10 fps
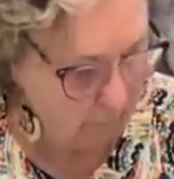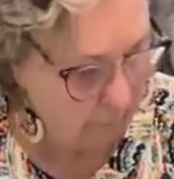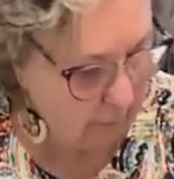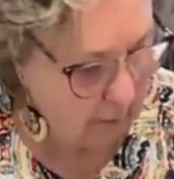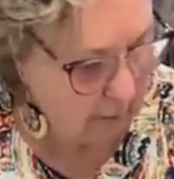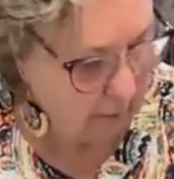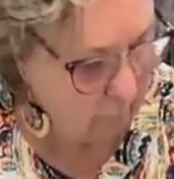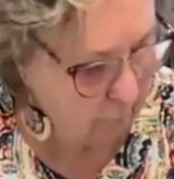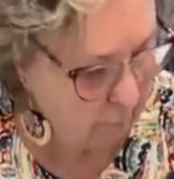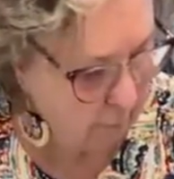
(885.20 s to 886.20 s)
of the
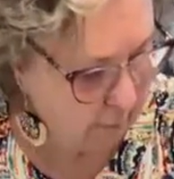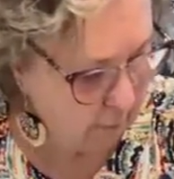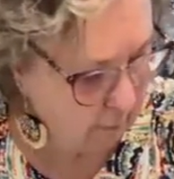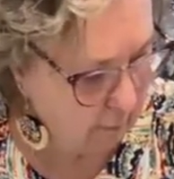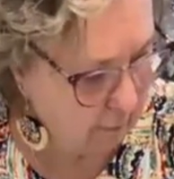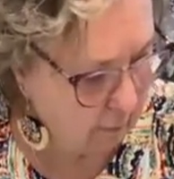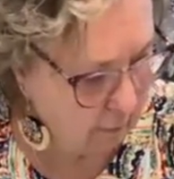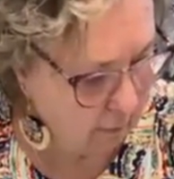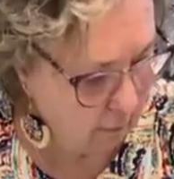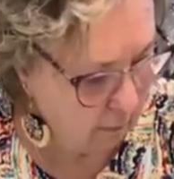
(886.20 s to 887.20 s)
flying buddies.
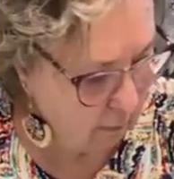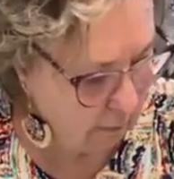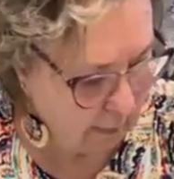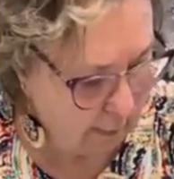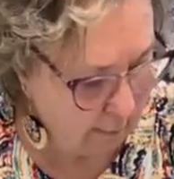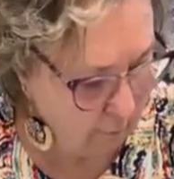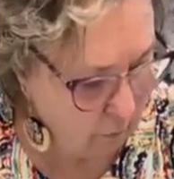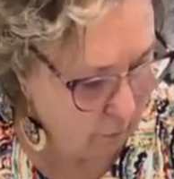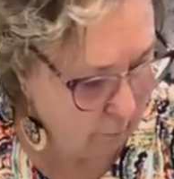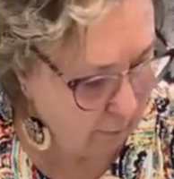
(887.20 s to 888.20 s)
I
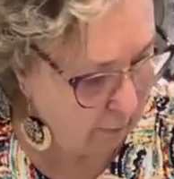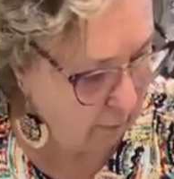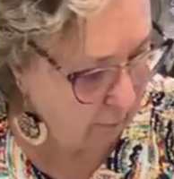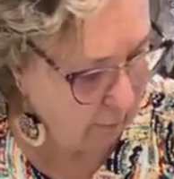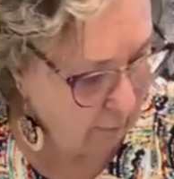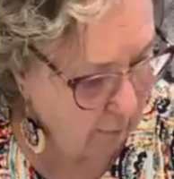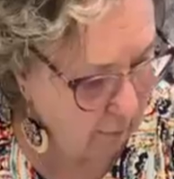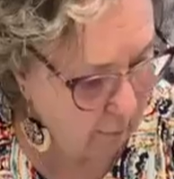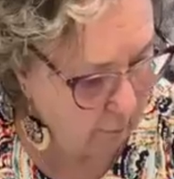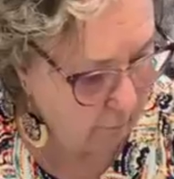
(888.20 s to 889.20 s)
told him I didn't think
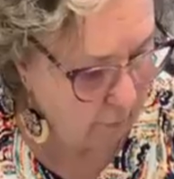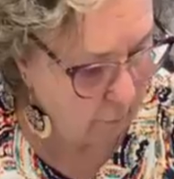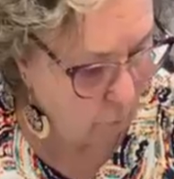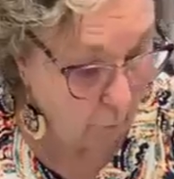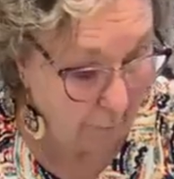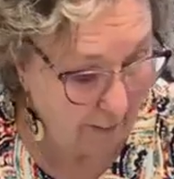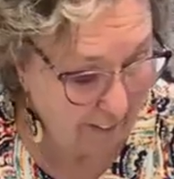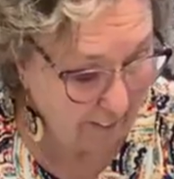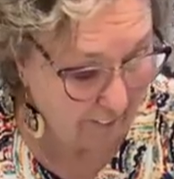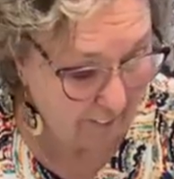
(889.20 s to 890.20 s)
any of them would be
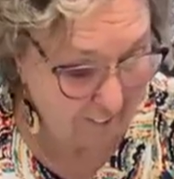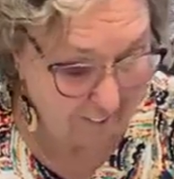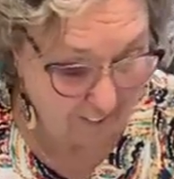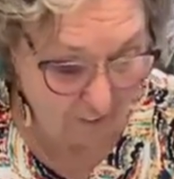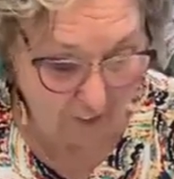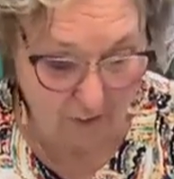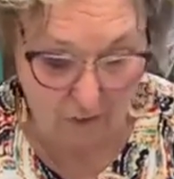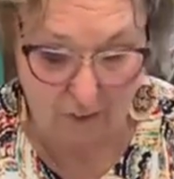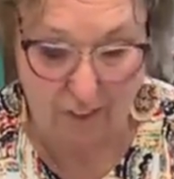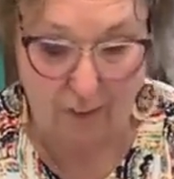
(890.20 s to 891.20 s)
there because it's
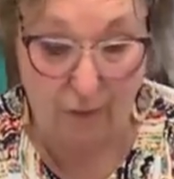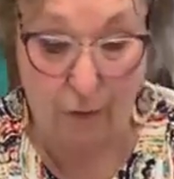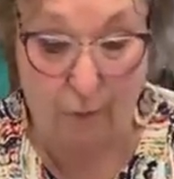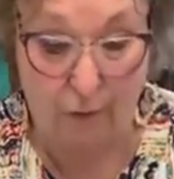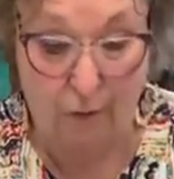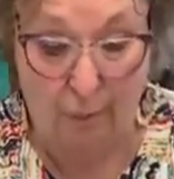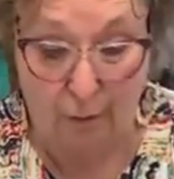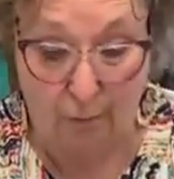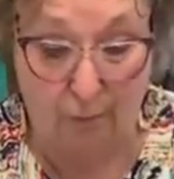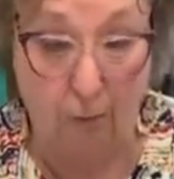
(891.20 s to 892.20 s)
Father's Day. They're supposed to
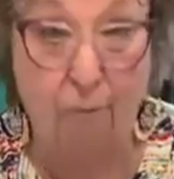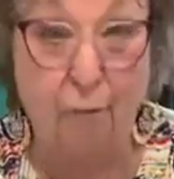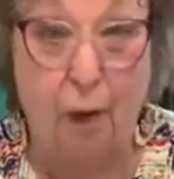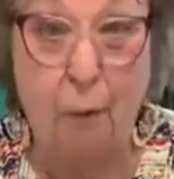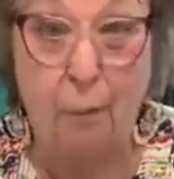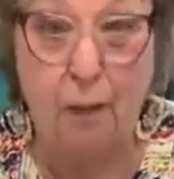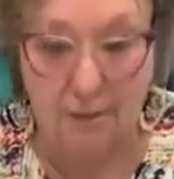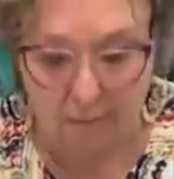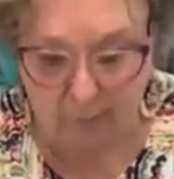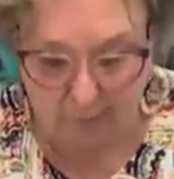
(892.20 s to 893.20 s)
be with their
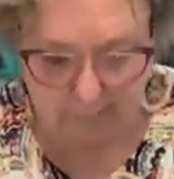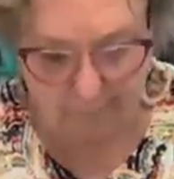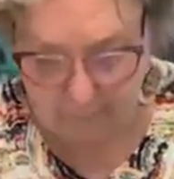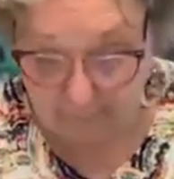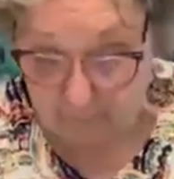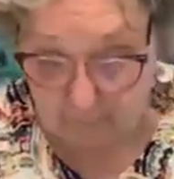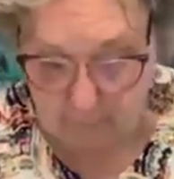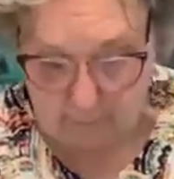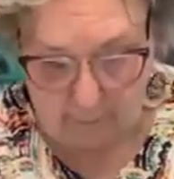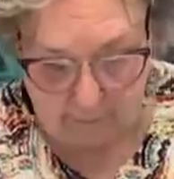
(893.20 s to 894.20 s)
families, but
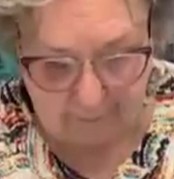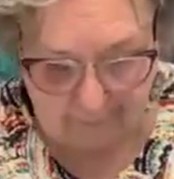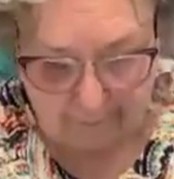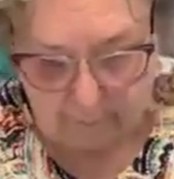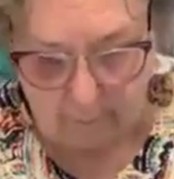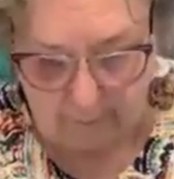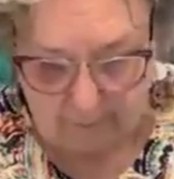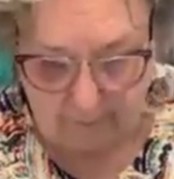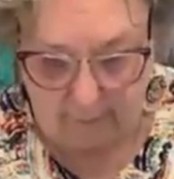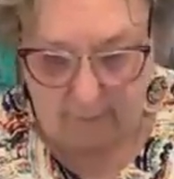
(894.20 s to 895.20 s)
we'll
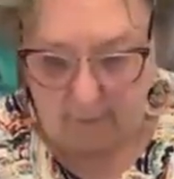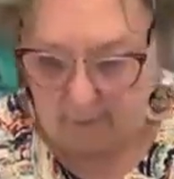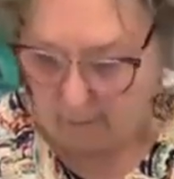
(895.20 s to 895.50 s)
see.